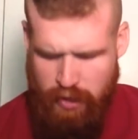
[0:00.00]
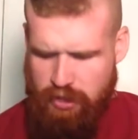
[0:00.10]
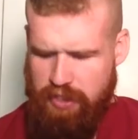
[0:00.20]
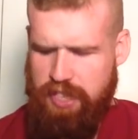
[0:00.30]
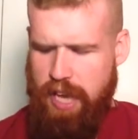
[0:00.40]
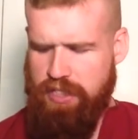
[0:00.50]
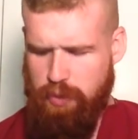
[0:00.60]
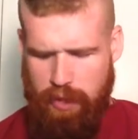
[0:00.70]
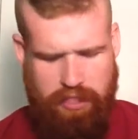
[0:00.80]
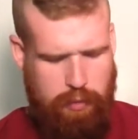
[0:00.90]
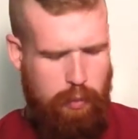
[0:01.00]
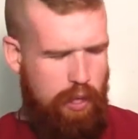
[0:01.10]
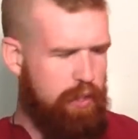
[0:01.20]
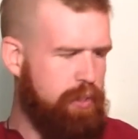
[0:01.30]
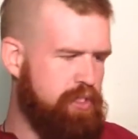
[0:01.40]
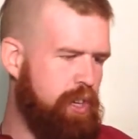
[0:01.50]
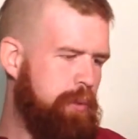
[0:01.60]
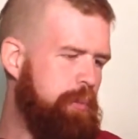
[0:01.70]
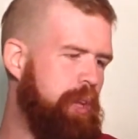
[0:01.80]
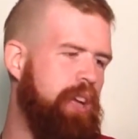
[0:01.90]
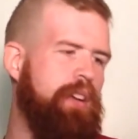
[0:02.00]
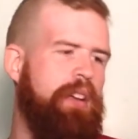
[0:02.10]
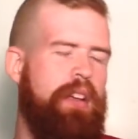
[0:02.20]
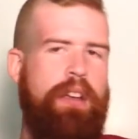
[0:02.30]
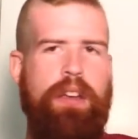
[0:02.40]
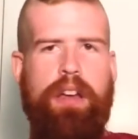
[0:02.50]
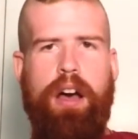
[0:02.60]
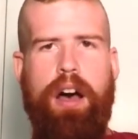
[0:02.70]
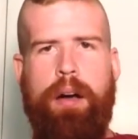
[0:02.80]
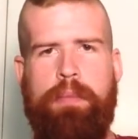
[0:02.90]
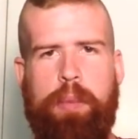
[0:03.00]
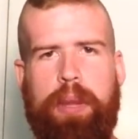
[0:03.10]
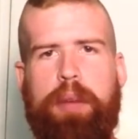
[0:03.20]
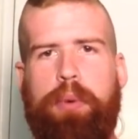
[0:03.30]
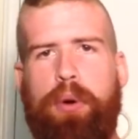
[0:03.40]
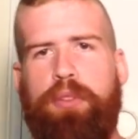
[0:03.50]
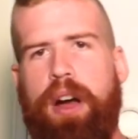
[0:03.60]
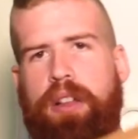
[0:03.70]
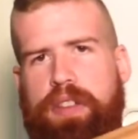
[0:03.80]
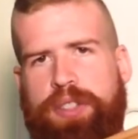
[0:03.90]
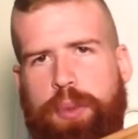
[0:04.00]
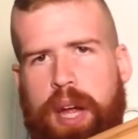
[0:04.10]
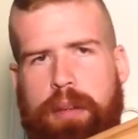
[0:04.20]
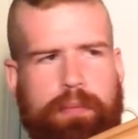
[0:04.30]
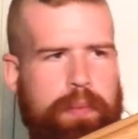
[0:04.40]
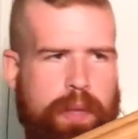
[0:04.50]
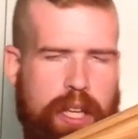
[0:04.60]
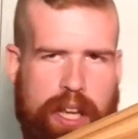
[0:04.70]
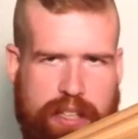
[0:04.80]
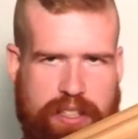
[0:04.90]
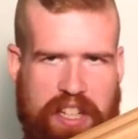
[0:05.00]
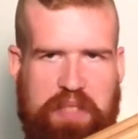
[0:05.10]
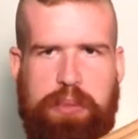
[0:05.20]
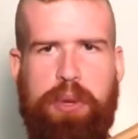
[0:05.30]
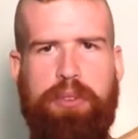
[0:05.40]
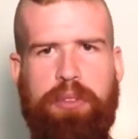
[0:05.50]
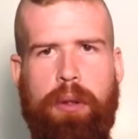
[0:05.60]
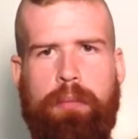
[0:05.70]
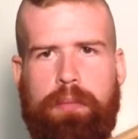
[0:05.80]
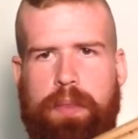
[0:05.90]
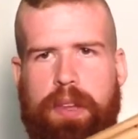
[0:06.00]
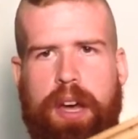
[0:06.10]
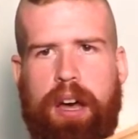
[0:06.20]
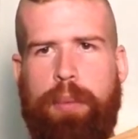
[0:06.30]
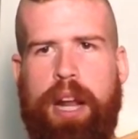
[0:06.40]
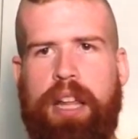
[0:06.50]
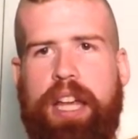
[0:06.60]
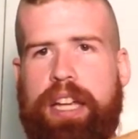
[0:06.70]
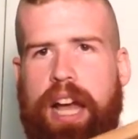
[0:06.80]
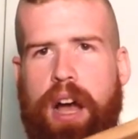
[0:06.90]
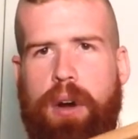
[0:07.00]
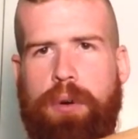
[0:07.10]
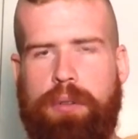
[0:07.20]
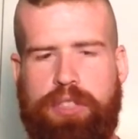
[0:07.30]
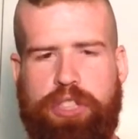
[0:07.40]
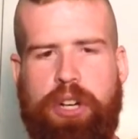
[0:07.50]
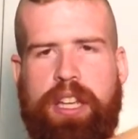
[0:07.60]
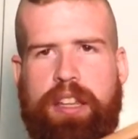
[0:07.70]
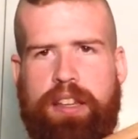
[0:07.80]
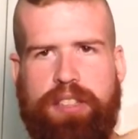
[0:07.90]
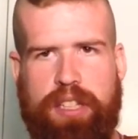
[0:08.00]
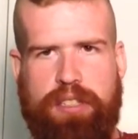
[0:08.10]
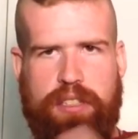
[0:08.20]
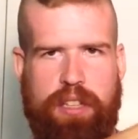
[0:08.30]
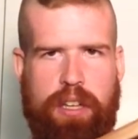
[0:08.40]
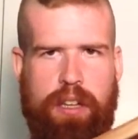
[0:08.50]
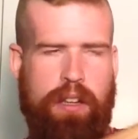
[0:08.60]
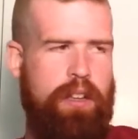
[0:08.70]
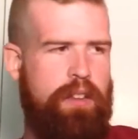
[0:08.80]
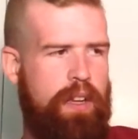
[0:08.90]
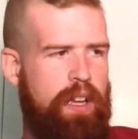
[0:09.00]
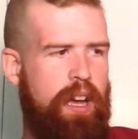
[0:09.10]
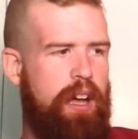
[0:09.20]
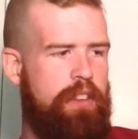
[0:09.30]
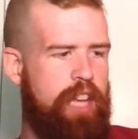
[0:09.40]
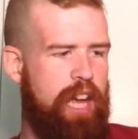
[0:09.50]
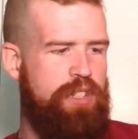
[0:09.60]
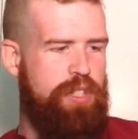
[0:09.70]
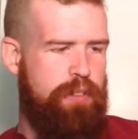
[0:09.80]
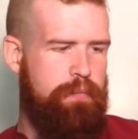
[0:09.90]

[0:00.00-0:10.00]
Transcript: there's that. So I guess what I'll do is I'll start with the blade. The blade profile this way is beautiful. And I like how chunky this is. The edge